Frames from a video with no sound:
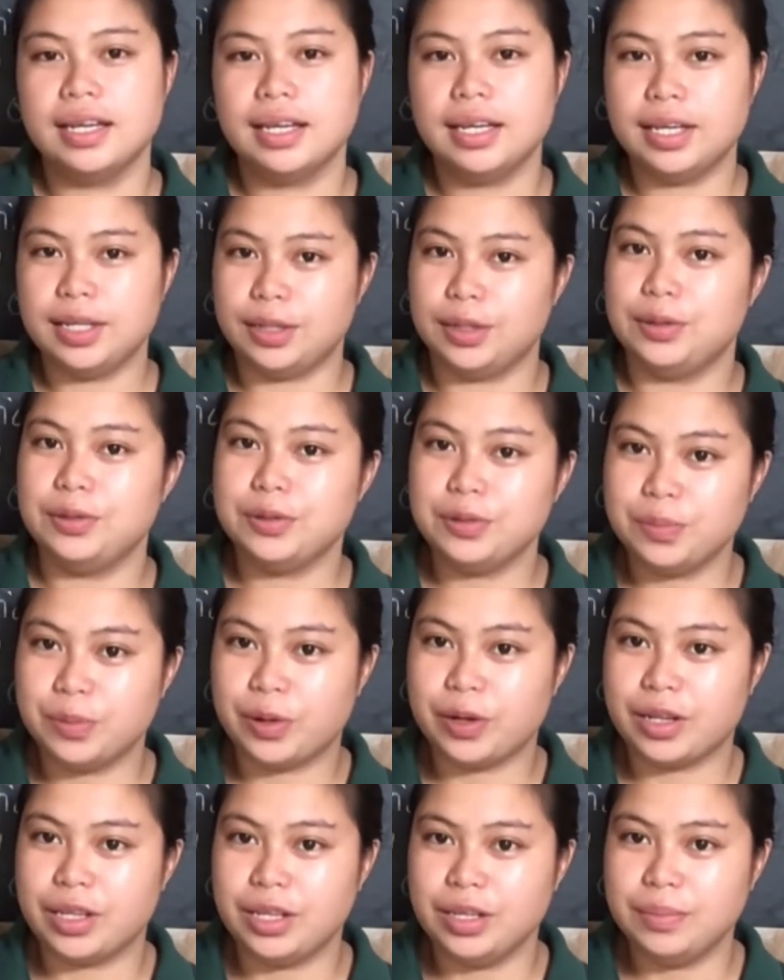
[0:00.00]
Hello, good
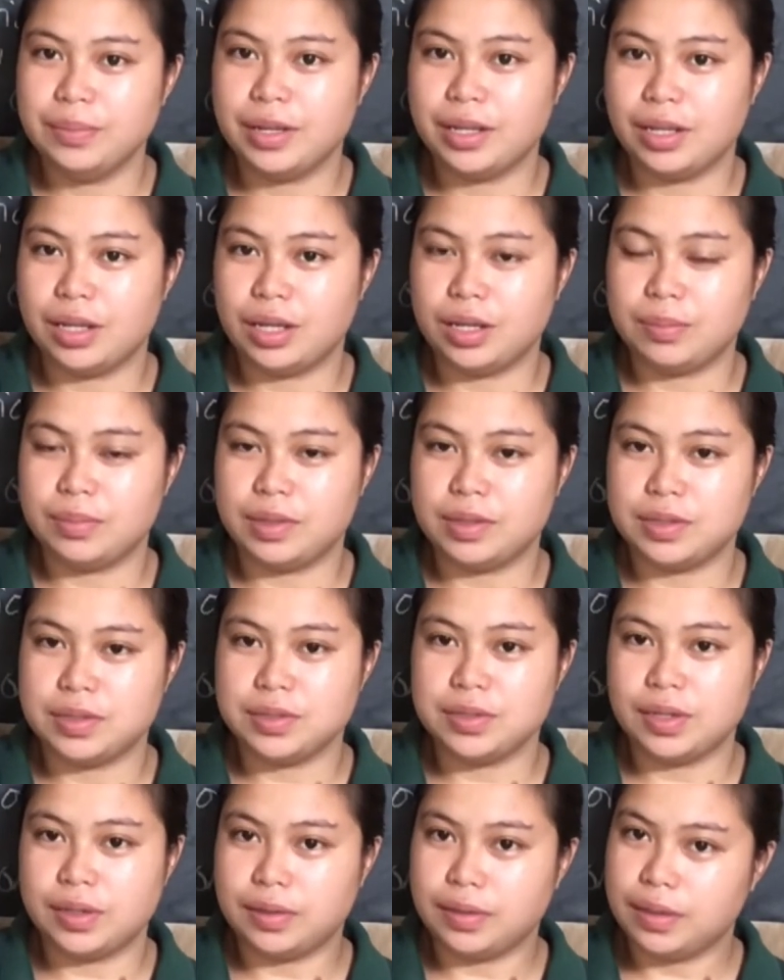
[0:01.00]
morning. My name is
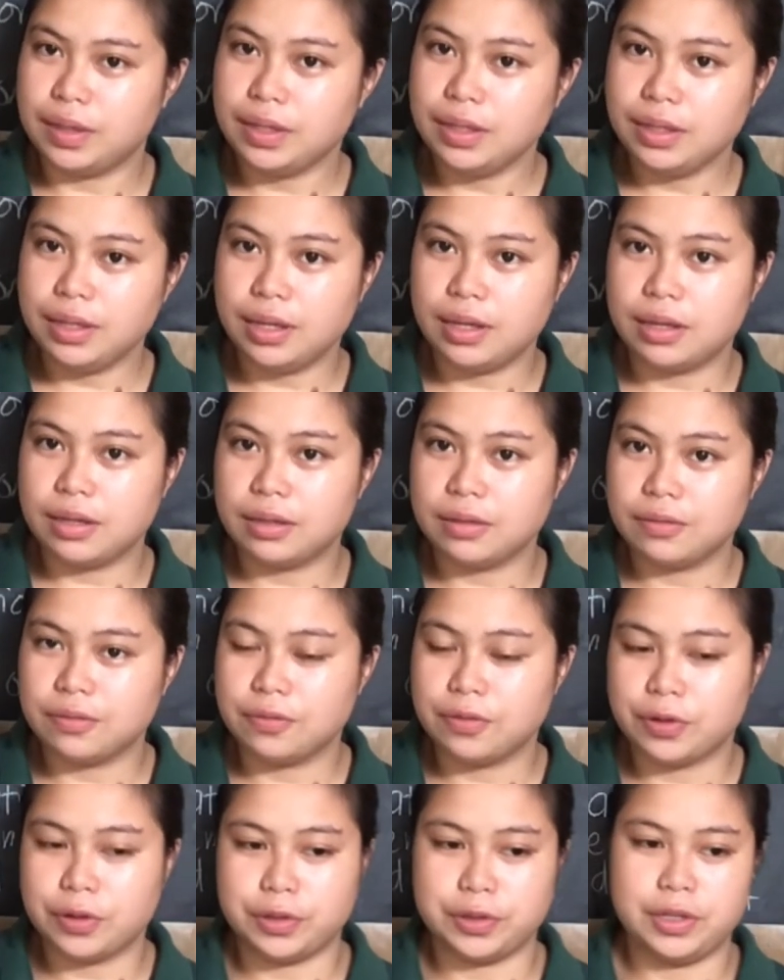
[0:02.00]
Dailyn, and
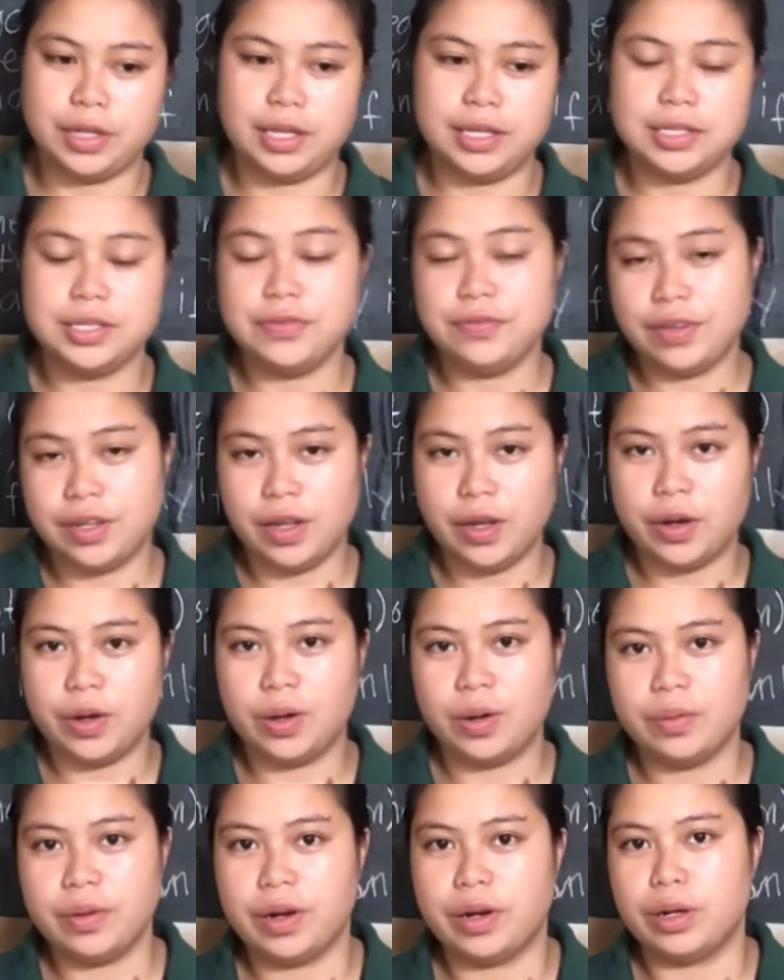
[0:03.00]
for today's
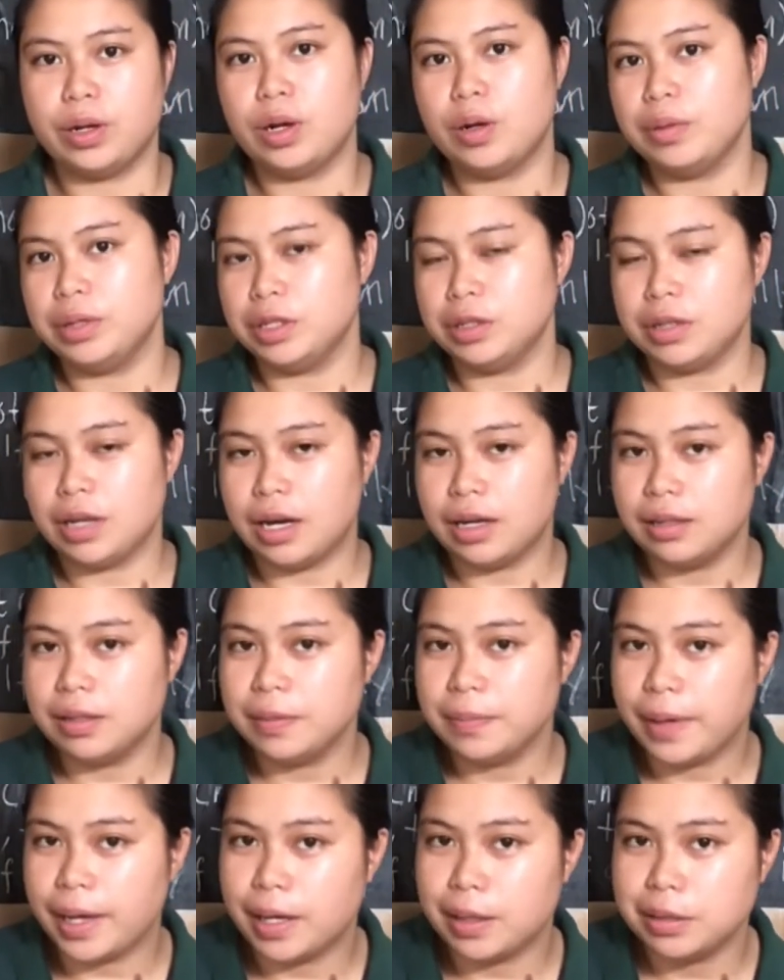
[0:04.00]
video, we are going to talk
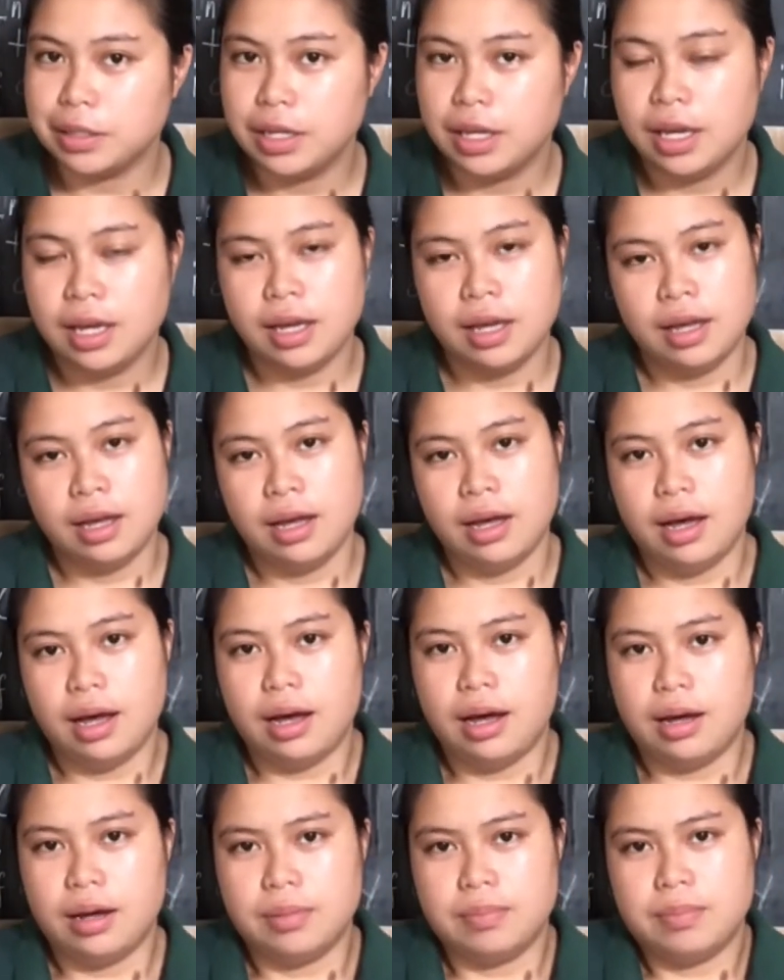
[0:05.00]
about
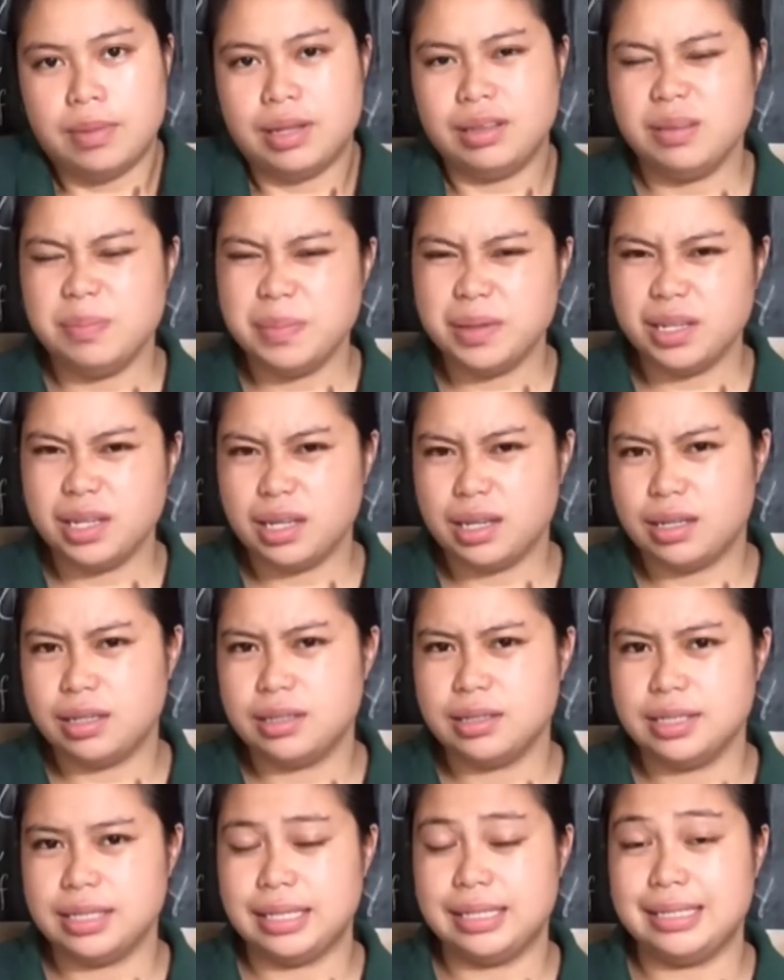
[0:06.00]

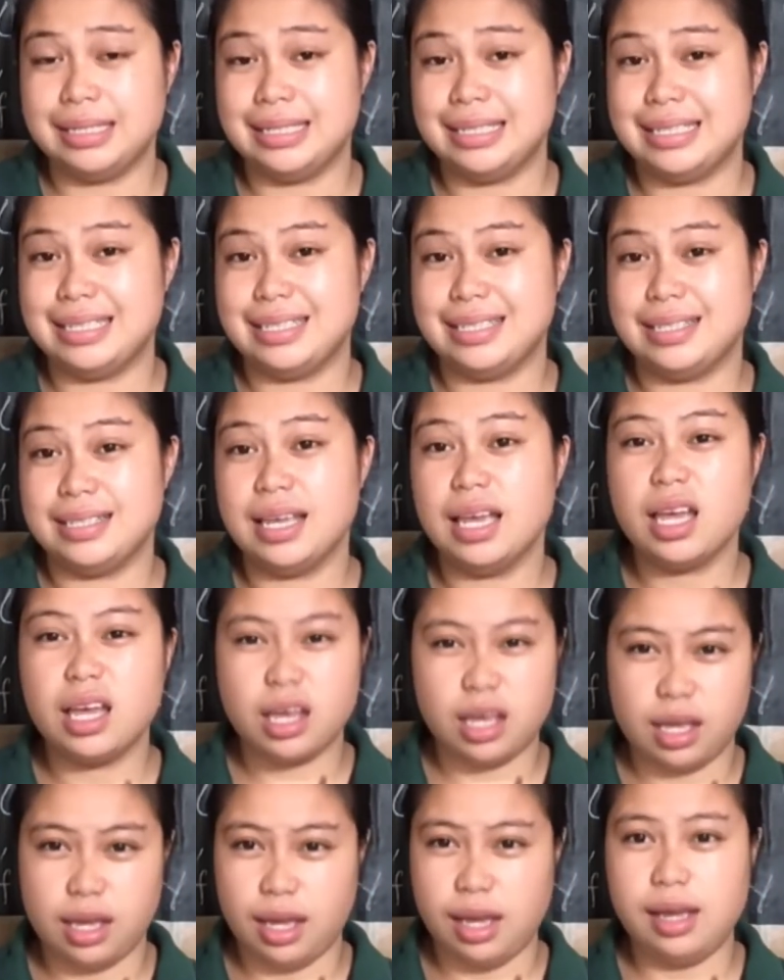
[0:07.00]
mathematical sentences
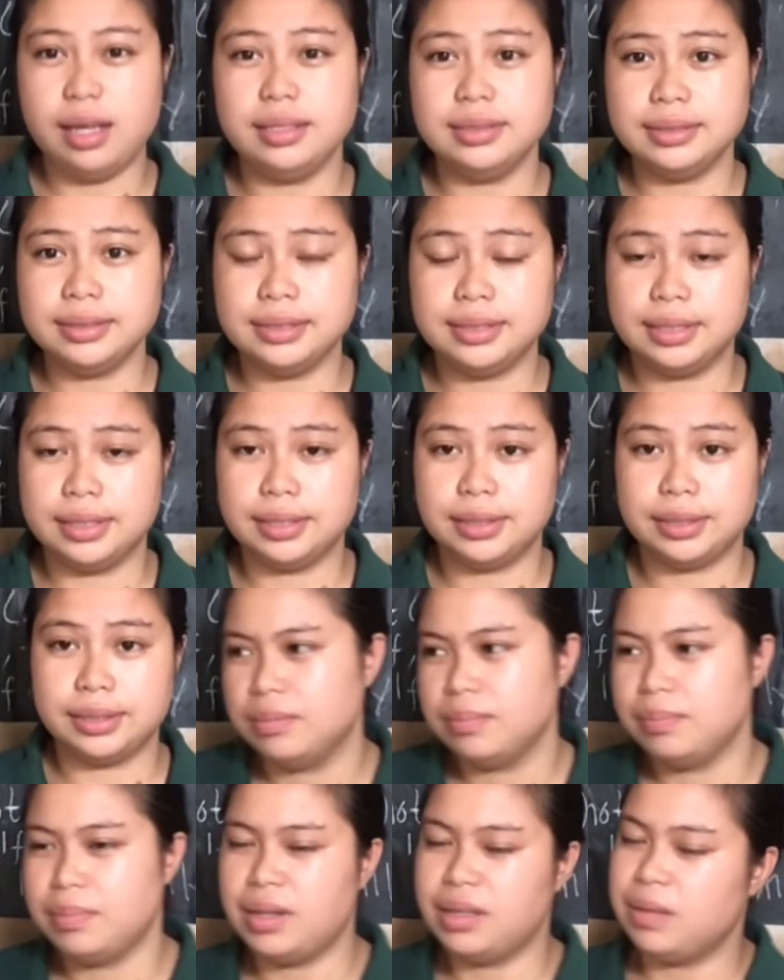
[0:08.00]
and
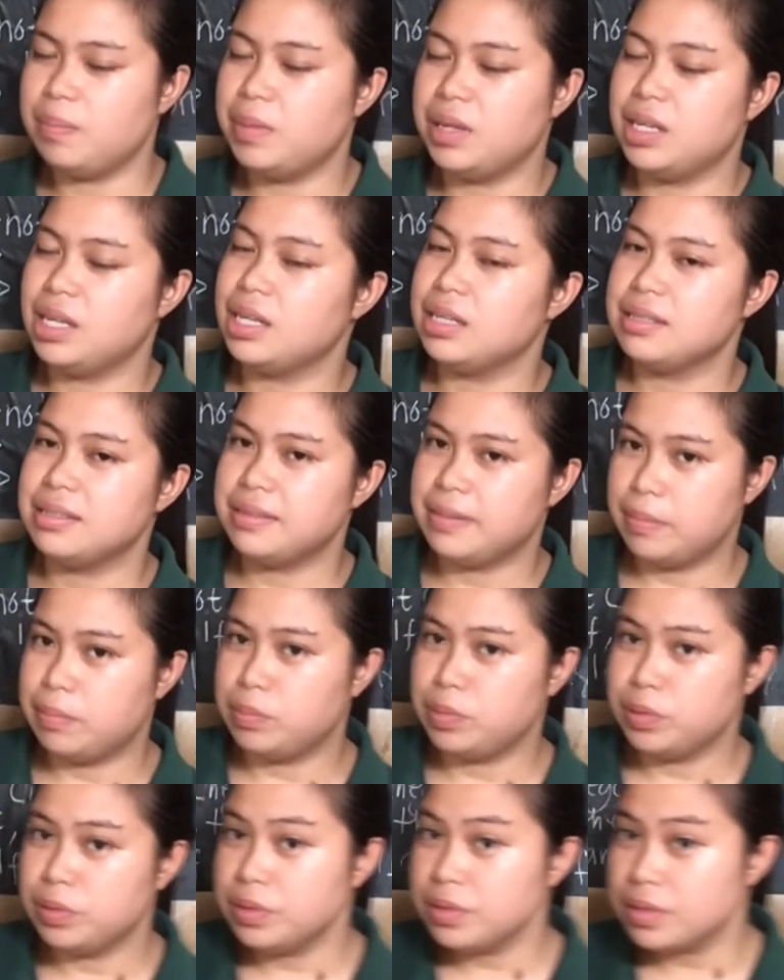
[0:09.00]
mathematical
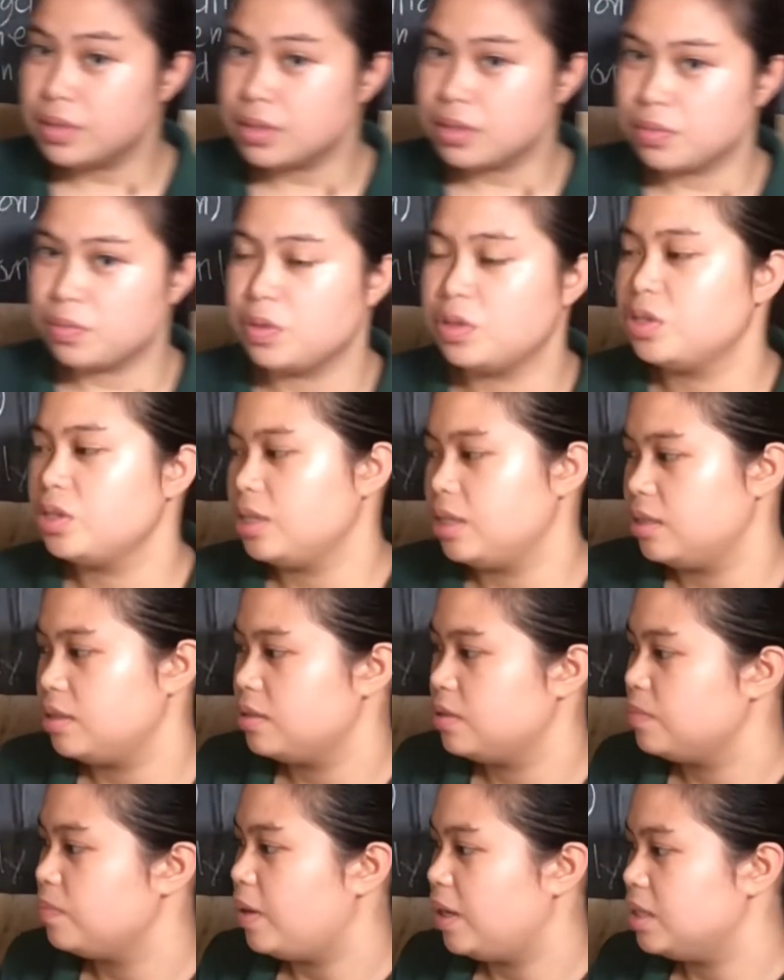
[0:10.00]
symbols, which
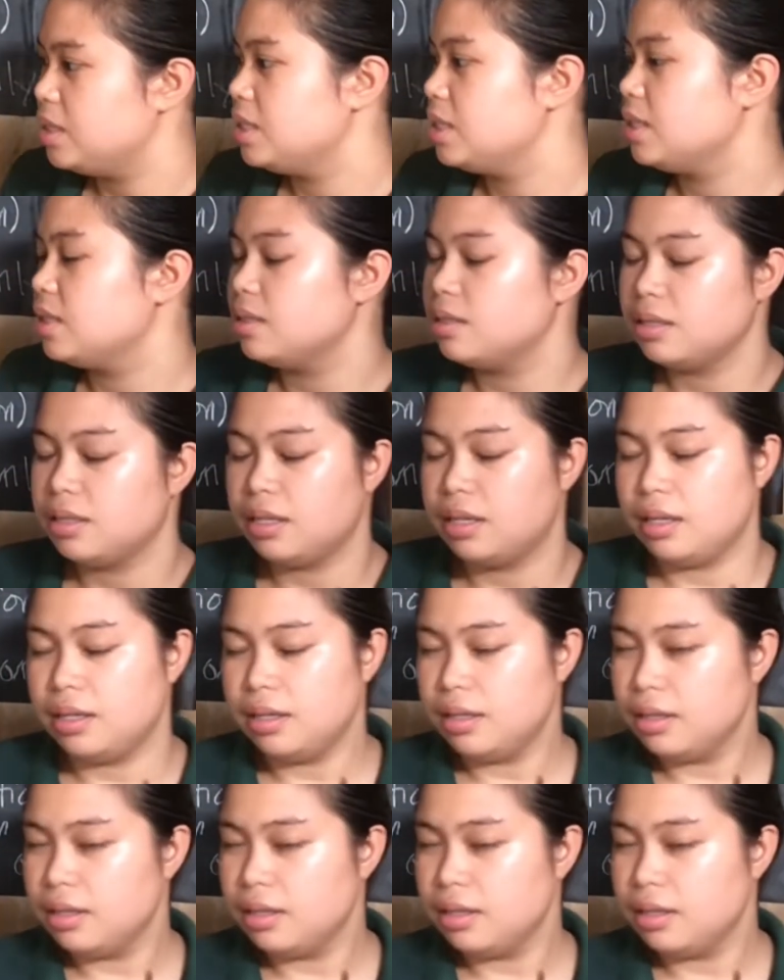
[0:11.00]
is basically